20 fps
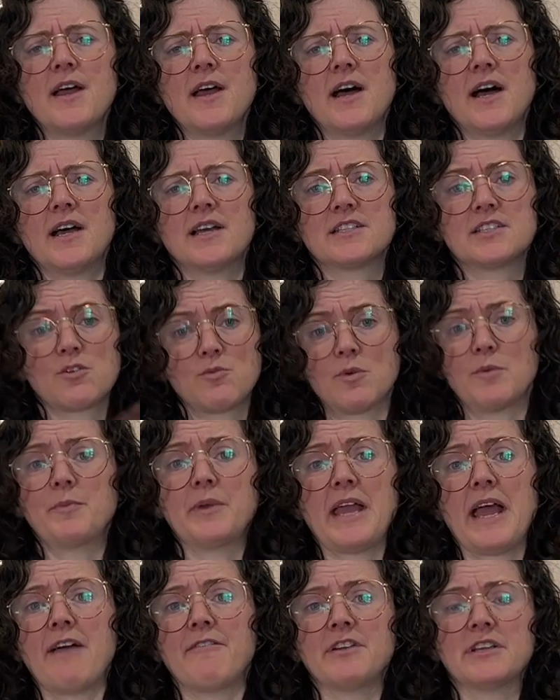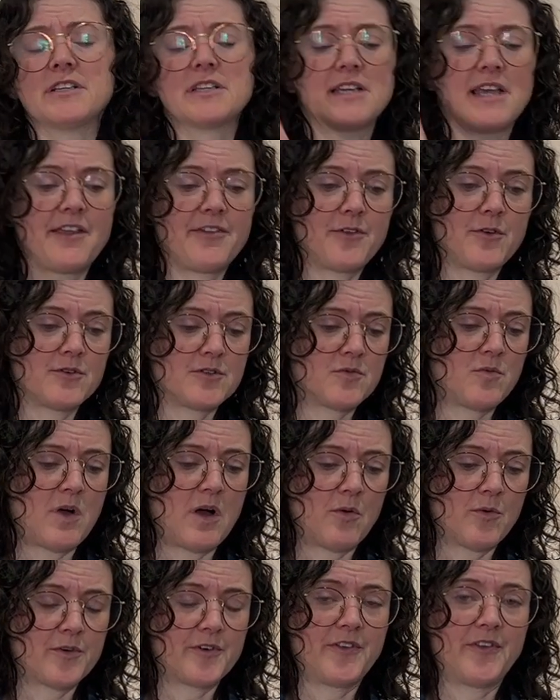So we'll be having to get those while
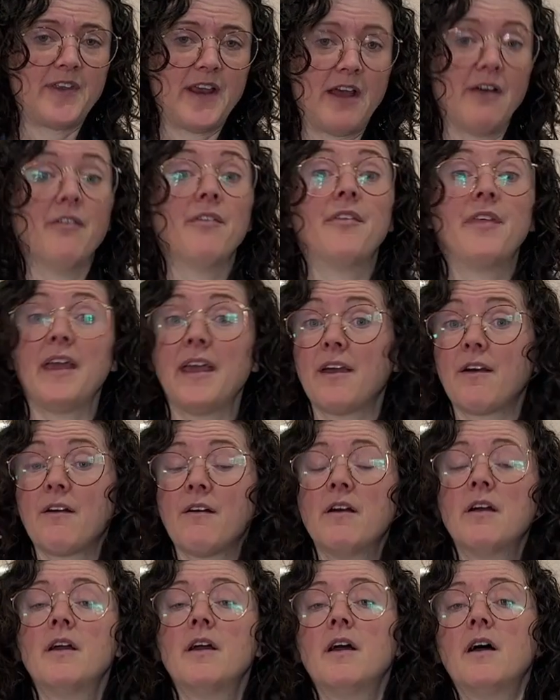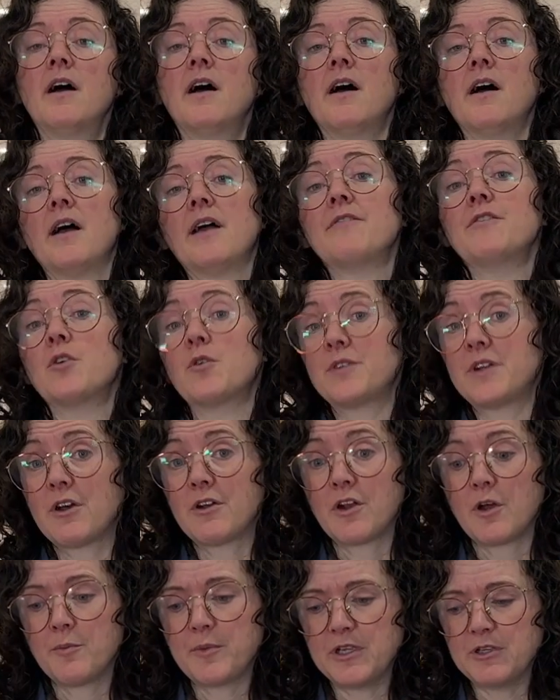we're down there. I've no doubt
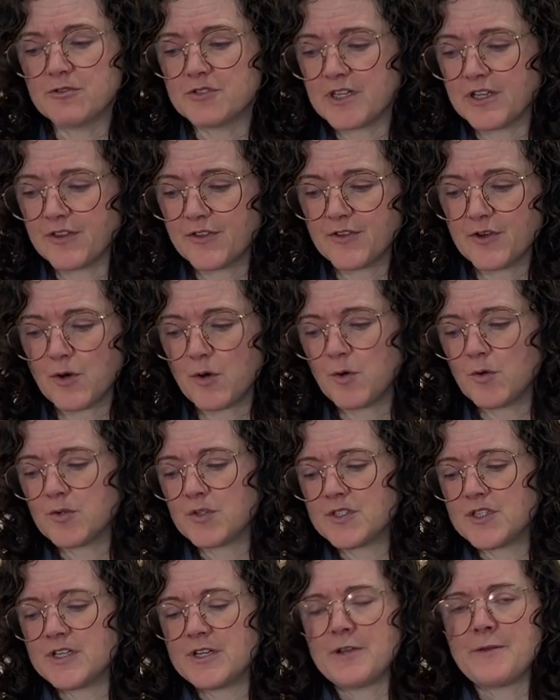I'll be using those.